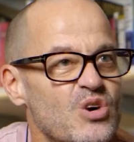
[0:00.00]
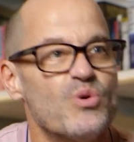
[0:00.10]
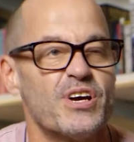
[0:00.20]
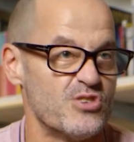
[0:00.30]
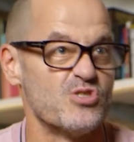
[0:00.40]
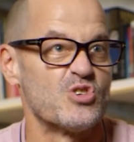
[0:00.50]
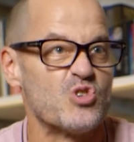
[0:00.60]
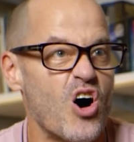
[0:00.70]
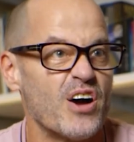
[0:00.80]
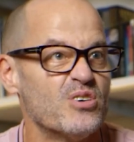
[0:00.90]
we could use a
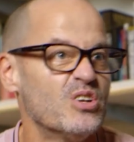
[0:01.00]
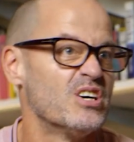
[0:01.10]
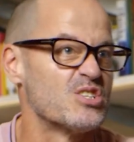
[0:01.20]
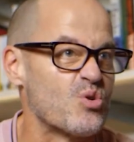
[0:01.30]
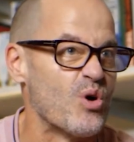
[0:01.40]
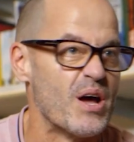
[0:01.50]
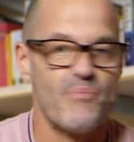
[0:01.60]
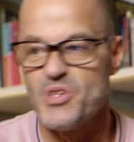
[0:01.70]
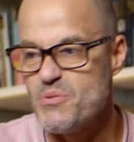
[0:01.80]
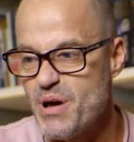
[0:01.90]
triangle, a
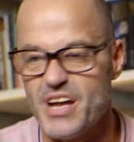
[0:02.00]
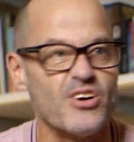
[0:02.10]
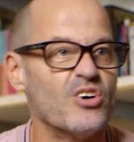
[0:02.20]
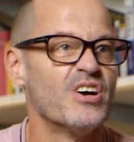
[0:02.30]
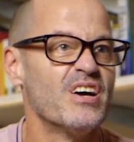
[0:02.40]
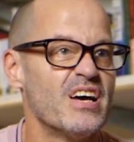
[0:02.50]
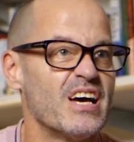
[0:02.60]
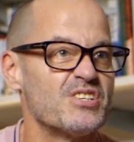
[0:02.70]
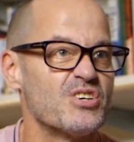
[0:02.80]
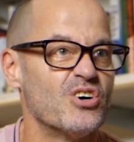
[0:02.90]
square, a pentagon,
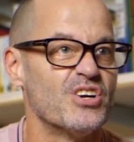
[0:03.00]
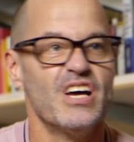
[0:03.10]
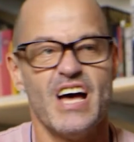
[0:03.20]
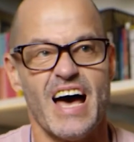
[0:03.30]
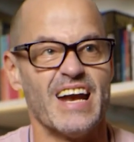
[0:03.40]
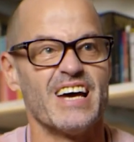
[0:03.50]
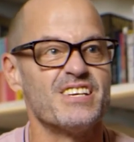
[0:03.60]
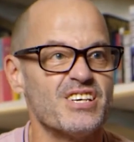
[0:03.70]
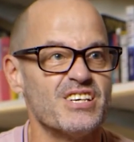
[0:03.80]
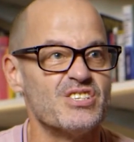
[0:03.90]
hexagon, an
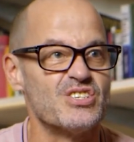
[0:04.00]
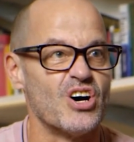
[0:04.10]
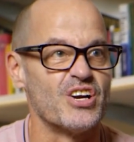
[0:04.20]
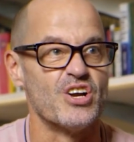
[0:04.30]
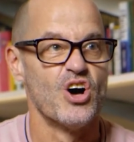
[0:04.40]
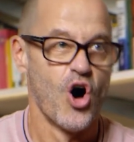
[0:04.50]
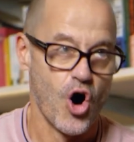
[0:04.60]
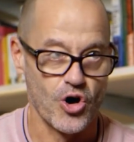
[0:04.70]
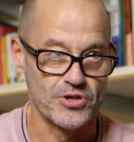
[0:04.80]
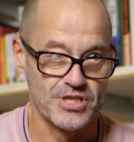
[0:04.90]
18-sided
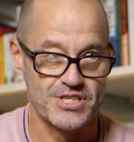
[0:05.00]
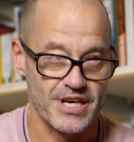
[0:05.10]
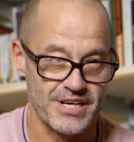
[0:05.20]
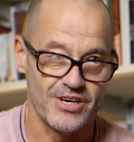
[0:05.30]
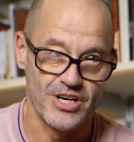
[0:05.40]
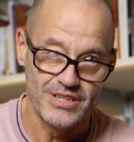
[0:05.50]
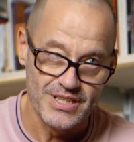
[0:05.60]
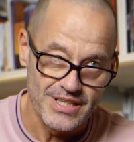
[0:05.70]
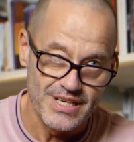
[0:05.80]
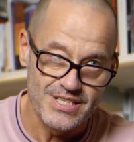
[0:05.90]

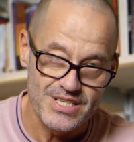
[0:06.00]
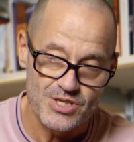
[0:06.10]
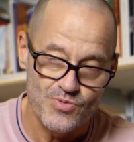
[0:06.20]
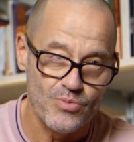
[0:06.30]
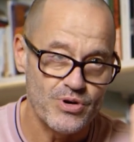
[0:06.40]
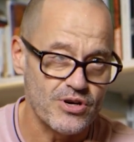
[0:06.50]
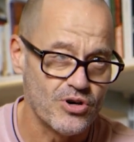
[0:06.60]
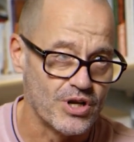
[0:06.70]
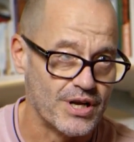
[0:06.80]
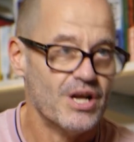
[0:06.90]
octadecagon. Yes, that's what we
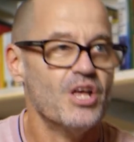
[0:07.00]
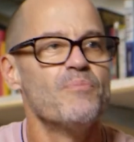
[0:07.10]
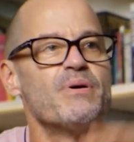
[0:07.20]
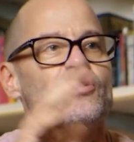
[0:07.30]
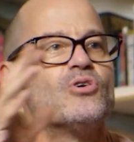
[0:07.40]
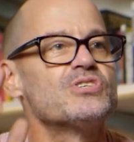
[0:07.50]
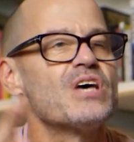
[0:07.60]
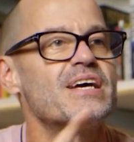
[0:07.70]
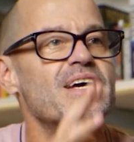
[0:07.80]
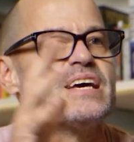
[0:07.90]
call it. Because
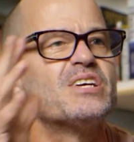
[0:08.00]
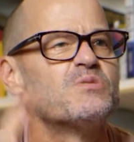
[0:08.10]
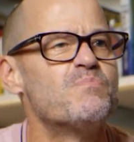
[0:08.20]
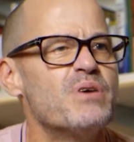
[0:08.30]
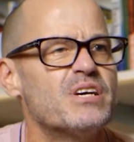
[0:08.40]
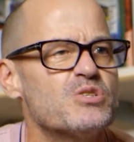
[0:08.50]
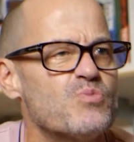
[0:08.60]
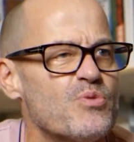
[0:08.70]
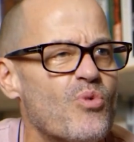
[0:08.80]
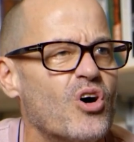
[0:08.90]
they can get as big as
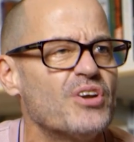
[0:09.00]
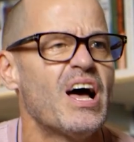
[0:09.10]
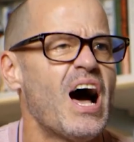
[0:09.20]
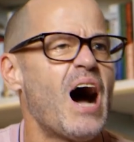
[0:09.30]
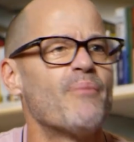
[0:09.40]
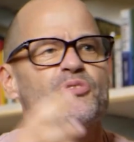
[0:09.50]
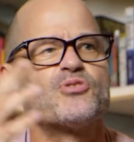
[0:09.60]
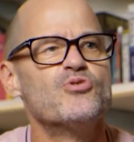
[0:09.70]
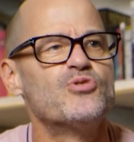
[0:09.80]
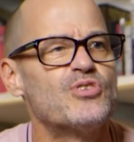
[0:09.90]
we want, up
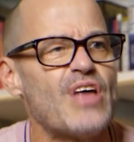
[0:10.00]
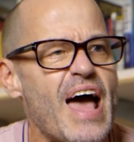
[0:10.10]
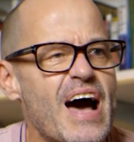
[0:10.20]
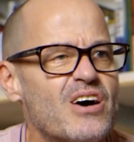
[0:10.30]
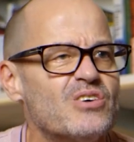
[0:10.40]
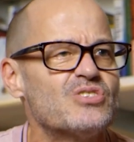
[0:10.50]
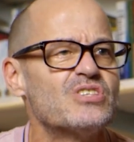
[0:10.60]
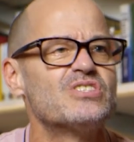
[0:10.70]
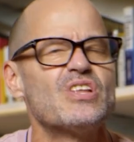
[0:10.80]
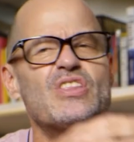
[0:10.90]
through
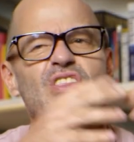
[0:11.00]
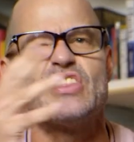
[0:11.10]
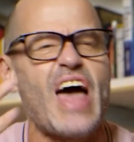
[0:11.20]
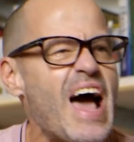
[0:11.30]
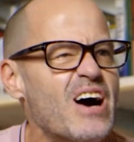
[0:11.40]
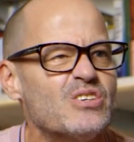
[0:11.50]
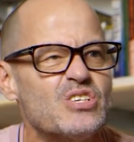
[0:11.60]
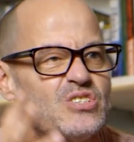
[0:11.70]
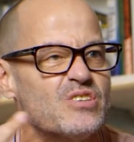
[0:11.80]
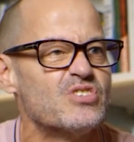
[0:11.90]
thousands and
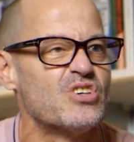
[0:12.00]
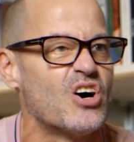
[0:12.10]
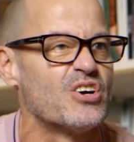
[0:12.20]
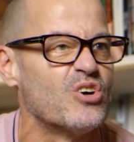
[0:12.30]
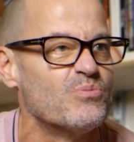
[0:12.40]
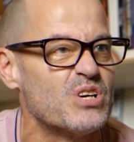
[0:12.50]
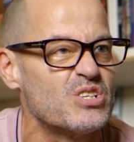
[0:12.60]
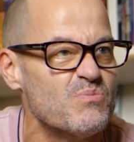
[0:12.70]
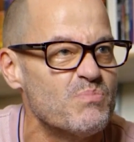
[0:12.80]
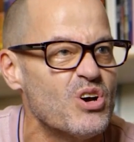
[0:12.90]
thousands of sided
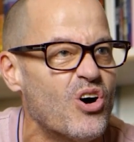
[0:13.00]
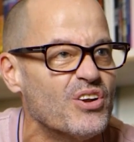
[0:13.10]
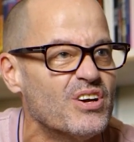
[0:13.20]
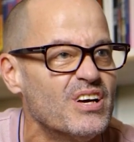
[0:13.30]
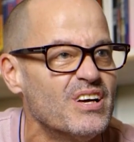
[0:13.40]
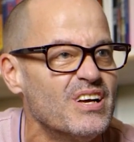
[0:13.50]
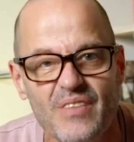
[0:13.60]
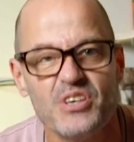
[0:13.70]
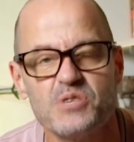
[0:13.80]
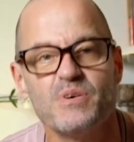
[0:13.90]
objects and beyond,
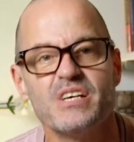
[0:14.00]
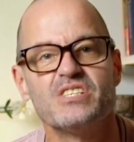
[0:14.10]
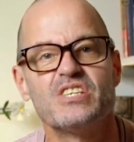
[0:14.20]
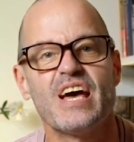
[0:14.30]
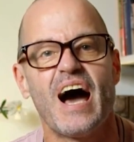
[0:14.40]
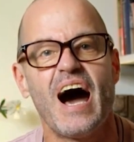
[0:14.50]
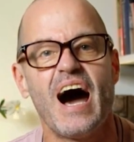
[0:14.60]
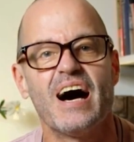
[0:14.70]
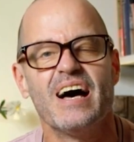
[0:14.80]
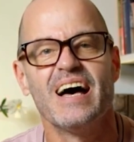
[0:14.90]
this means there
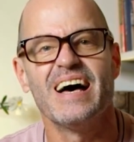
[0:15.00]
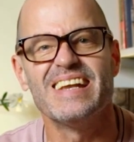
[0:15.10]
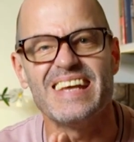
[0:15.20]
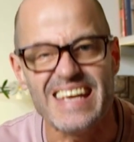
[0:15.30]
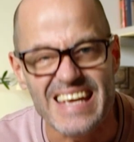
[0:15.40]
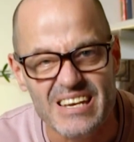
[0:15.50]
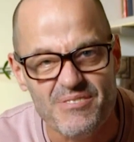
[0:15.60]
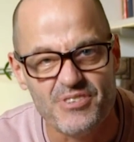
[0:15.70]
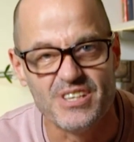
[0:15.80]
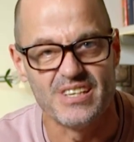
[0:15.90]
are an
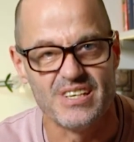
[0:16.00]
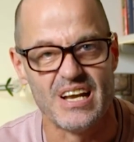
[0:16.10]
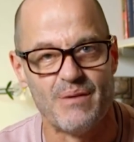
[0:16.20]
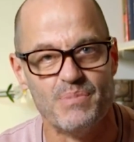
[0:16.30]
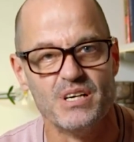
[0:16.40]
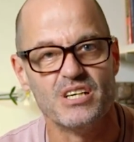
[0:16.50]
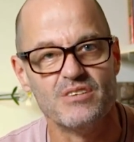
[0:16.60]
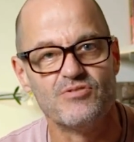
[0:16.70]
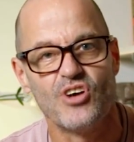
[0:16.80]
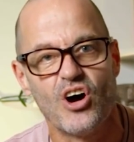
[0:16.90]
infinite number
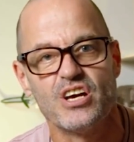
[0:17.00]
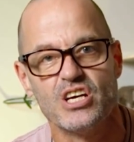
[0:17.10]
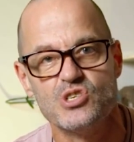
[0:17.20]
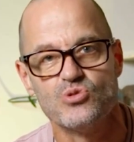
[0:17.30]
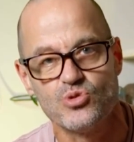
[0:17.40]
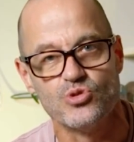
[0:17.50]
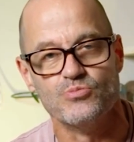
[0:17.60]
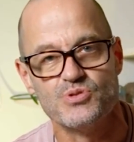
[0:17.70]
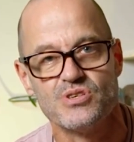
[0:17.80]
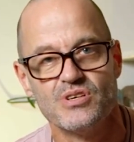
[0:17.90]
of dihedral
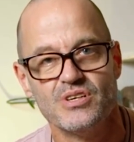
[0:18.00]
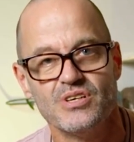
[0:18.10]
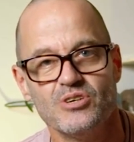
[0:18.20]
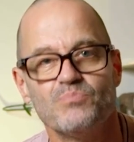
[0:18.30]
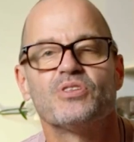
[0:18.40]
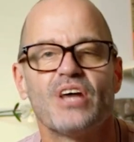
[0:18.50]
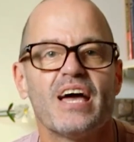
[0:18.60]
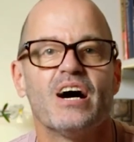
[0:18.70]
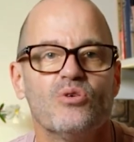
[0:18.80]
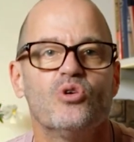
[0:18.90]
groups. But
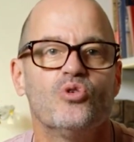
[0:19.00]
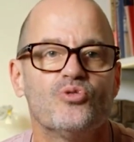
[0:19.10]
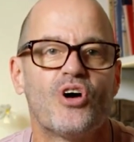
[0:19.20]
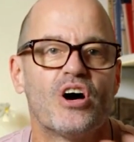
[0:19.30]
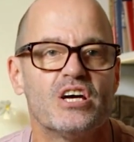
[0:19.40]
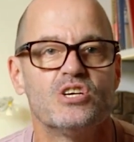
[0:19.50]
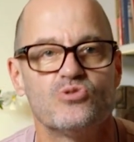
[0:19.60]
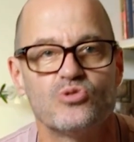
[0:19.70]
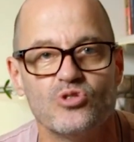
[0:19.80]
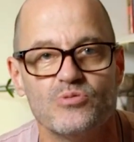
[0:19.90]
they are all
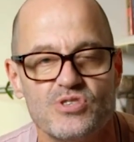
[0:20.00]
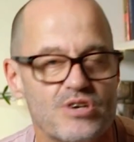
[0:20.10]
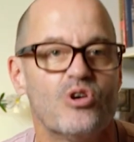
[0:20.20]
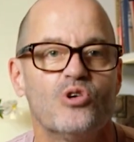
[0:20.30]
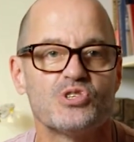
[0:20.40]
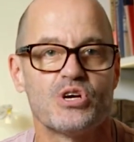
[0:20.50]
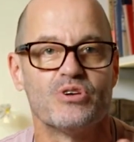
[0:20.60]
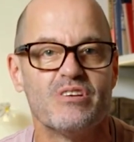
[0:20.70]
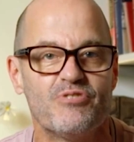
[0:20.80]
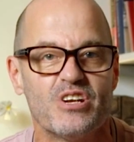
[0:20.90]
dihedral groups. There are also
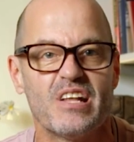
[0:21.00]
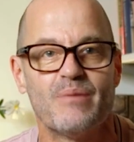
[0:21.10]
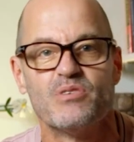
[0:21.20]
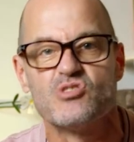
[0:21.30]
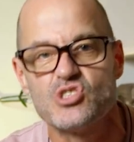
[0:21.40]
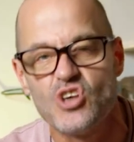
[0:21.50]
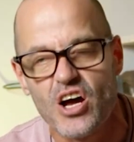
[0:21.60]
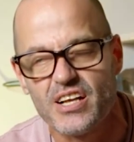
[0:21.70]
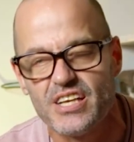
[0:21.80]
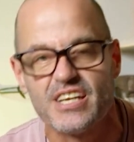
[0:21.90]
an infinite number of
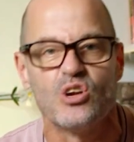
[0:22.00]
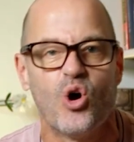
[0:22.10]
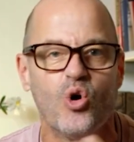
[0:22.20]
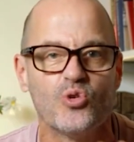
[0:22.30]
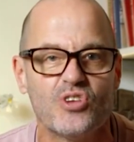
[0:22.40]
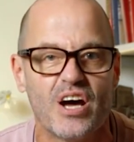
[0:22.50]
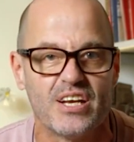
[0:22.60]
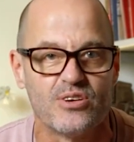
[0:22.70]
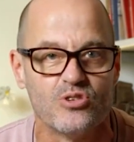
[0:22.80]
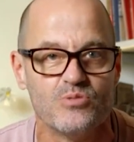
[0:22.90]
cyclic and
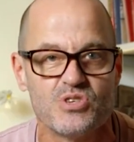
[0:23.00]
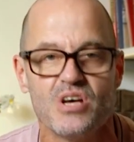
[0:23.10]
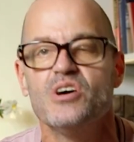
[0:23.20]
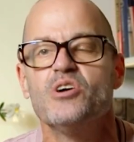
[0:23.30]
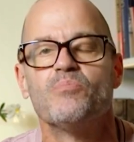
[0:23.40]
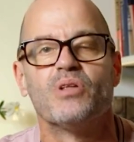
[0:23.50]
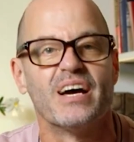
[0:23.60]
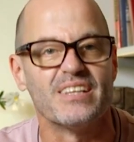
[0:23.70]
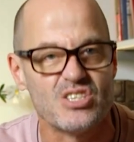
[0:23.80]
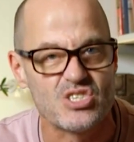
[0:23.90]
alternating groups
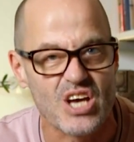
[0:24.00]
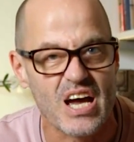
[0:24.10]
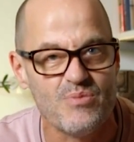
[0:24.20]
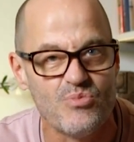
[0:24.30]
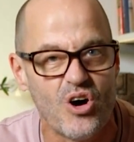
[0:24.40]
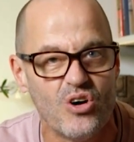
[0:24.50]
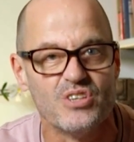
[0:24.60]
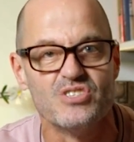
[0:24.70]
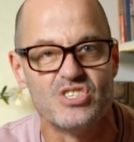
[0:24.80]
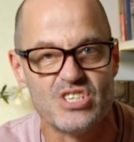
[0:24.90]
playing the same
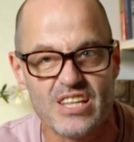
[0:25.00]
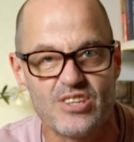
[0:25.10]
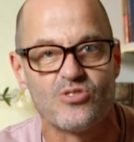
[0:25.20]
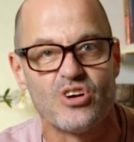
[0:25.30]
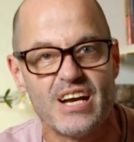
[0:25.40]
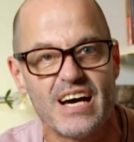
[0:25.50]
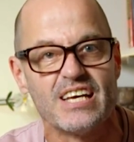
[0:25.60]
role as Z3 and